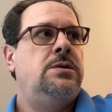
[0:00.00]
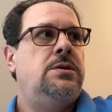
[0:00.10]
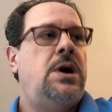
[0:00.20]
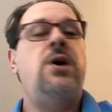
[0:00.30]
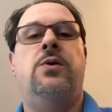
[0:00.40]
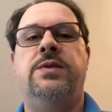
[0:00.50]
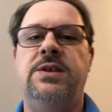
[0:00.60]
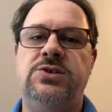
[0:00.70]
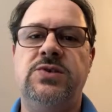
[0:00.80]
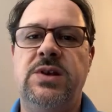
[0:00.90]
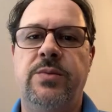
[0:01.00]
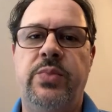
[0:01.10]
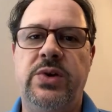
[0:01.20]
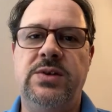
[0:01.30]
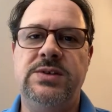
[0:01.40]
oh, the tritium
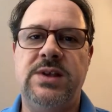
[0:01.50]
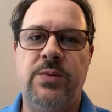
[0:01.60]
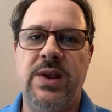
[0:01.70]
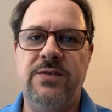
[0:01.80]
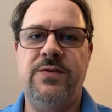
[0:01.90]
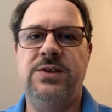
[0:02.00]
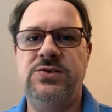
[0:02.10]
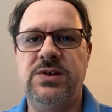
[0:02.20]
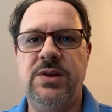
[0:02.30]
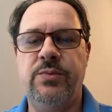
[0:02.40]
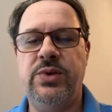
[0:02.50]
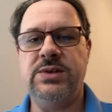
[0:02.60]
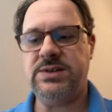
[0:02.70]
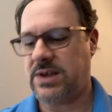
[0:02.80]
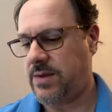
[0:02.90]
pills. I'm waiting for the tritium
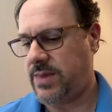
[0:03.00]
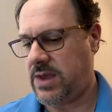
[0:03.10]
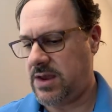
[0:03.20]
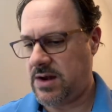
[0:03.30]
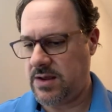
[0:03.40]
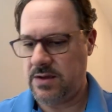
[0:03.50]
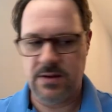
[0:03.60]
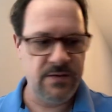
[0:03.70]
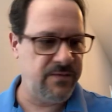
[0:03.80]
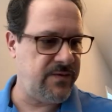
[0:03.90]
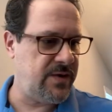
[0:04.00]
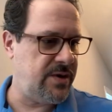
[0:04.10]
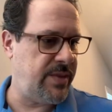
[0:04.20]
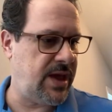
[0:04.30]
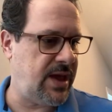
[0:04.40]
pills to come in
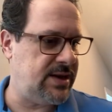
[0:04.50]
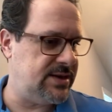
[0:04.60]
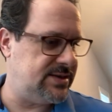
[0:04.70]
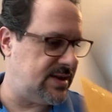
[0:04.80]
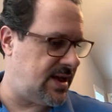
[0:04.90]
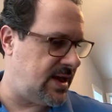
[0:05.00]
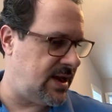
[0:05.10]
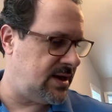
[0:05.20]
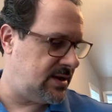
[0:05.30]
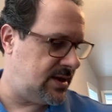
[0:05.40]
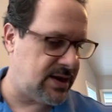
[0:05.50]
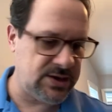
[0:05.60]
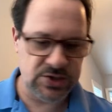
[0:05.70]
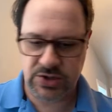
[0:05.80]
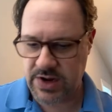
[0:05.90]
from Ant Design. That is
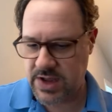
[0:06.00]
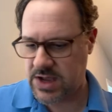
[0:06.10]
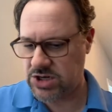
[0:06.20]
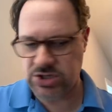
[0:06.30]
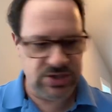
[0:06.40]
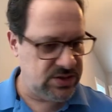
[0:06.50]
trash.